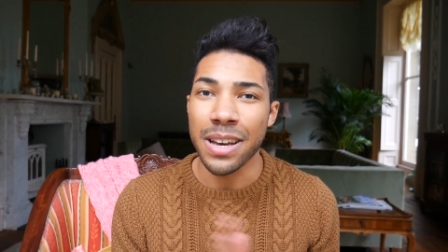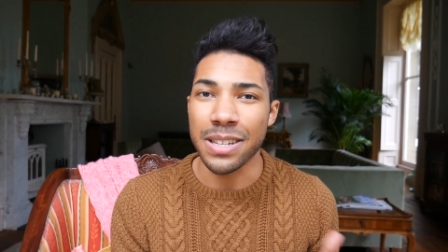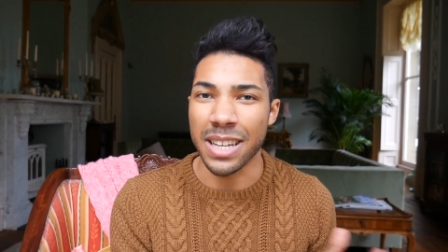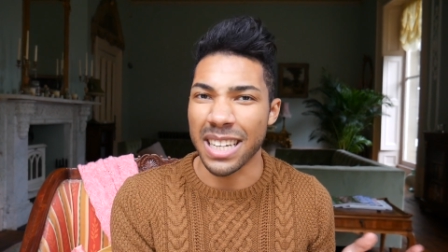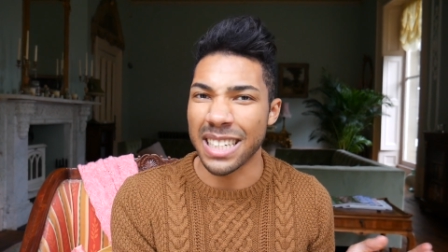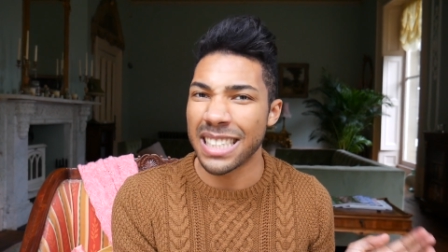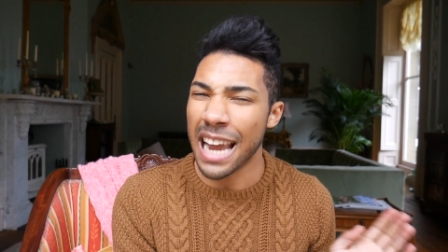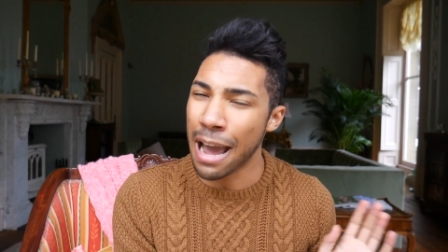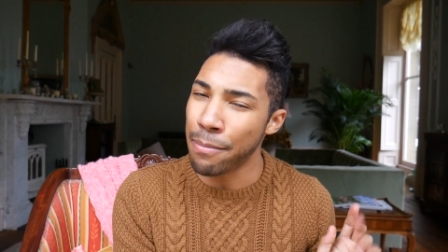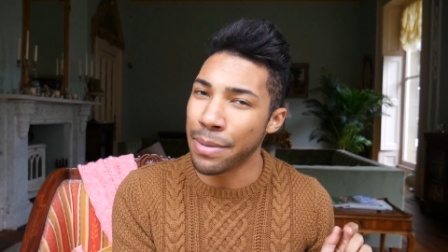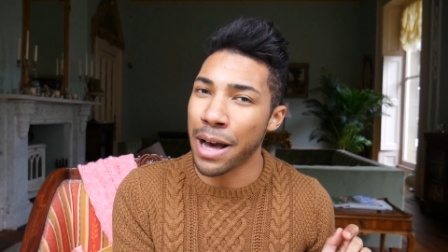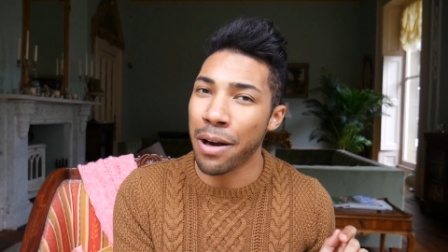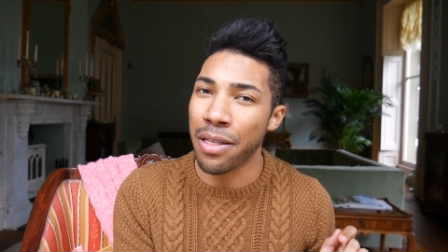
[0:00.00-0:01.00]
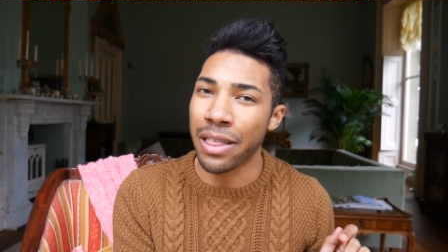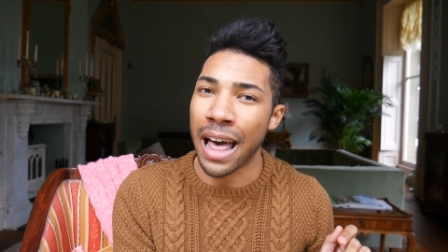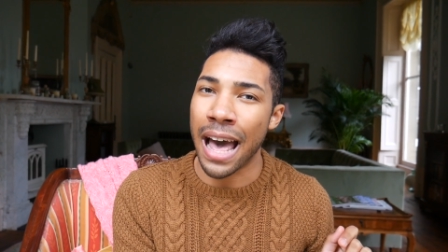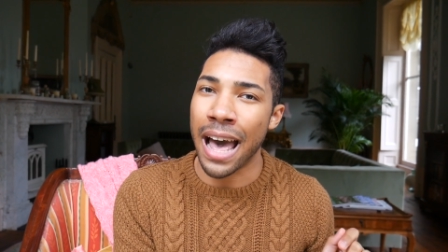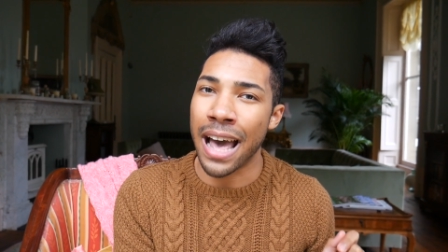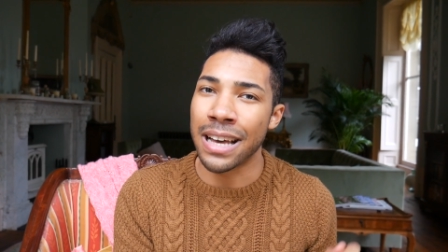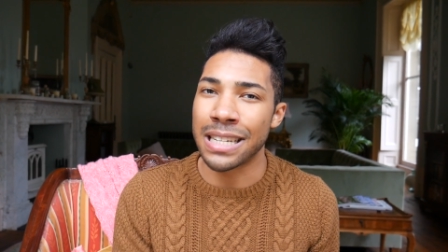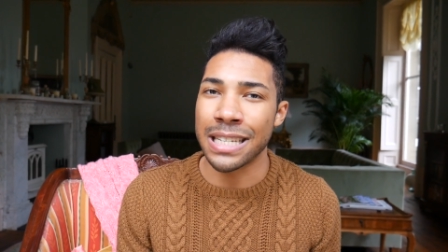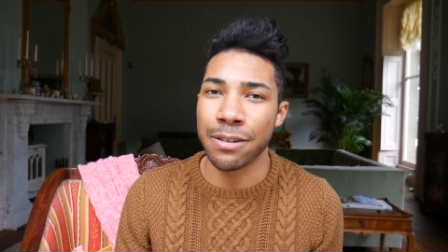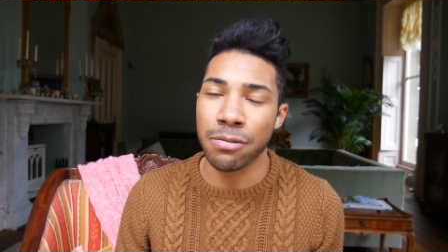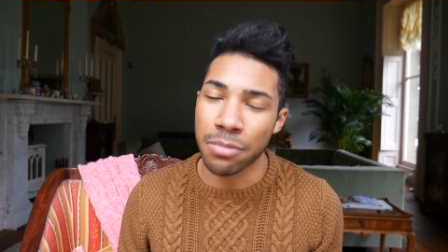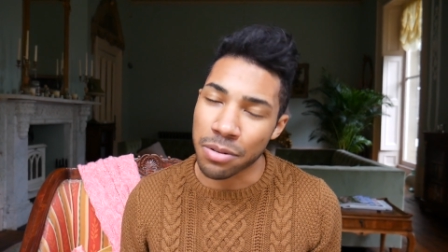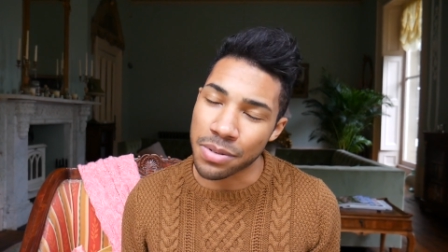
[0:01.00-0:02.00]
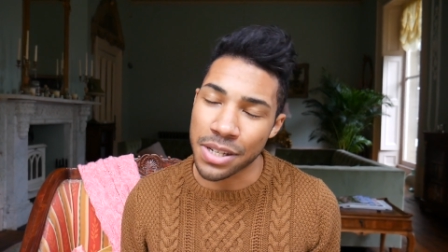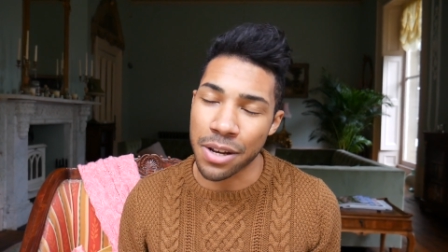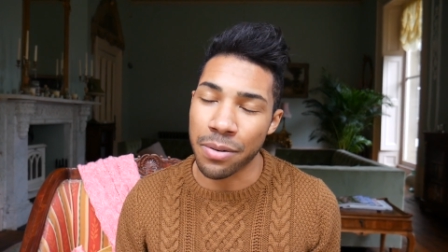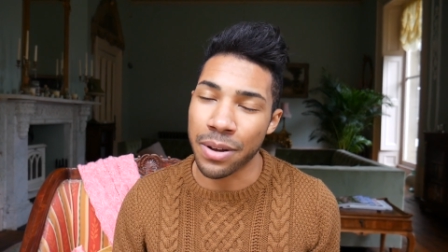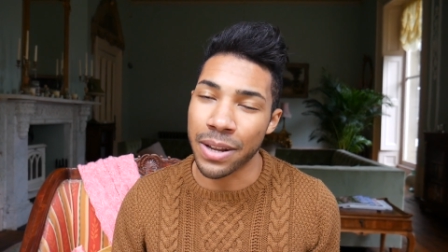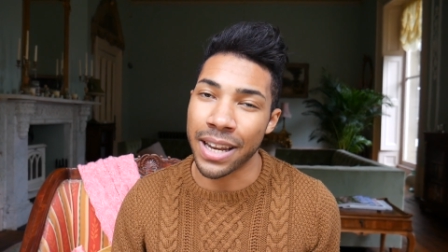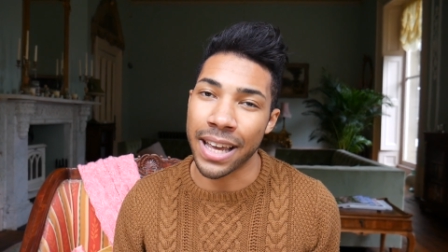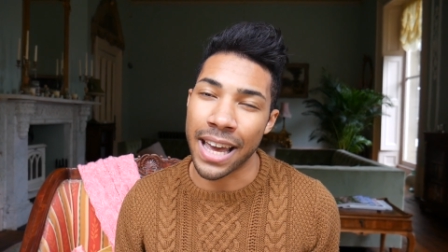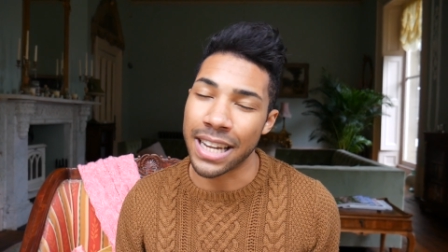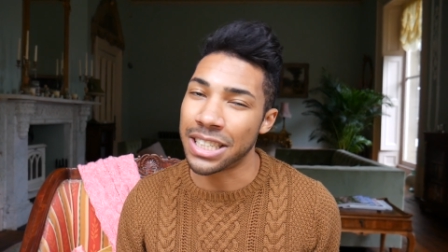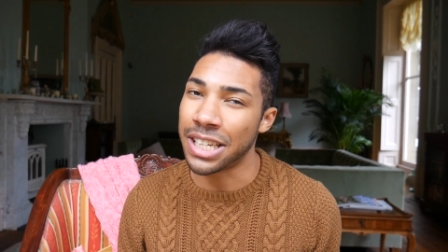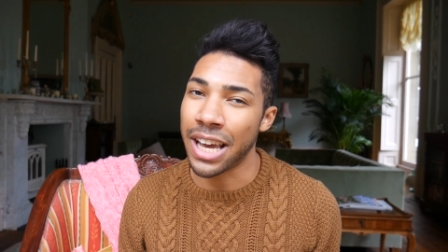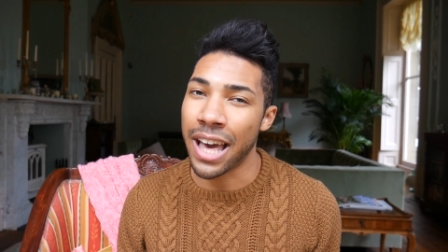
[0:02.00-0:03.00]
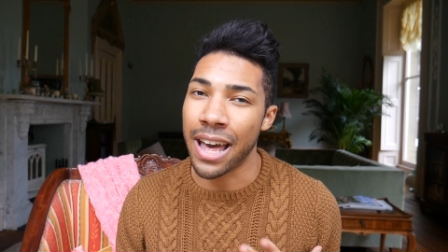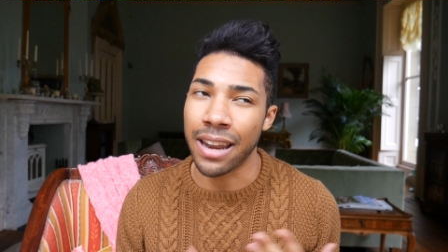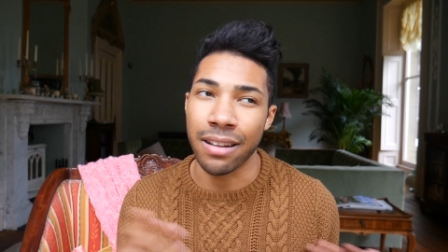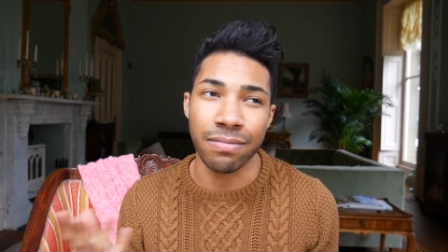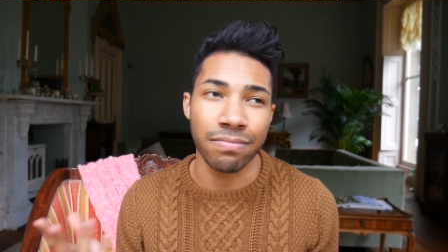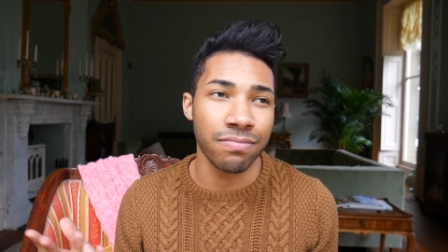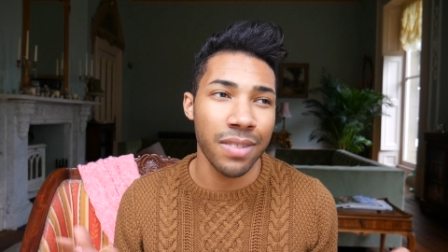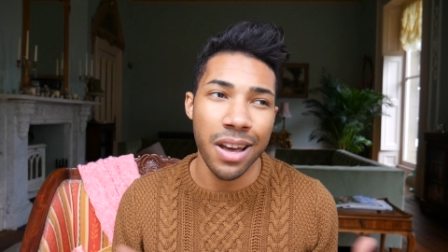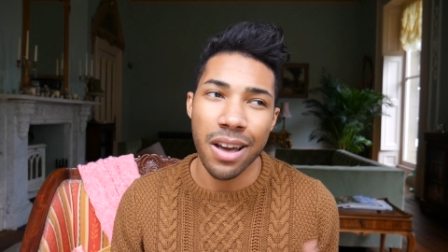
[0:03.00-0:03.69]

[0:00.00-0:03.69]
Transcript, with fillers: So you can check me out on there, see what I'm up to in the kitchen and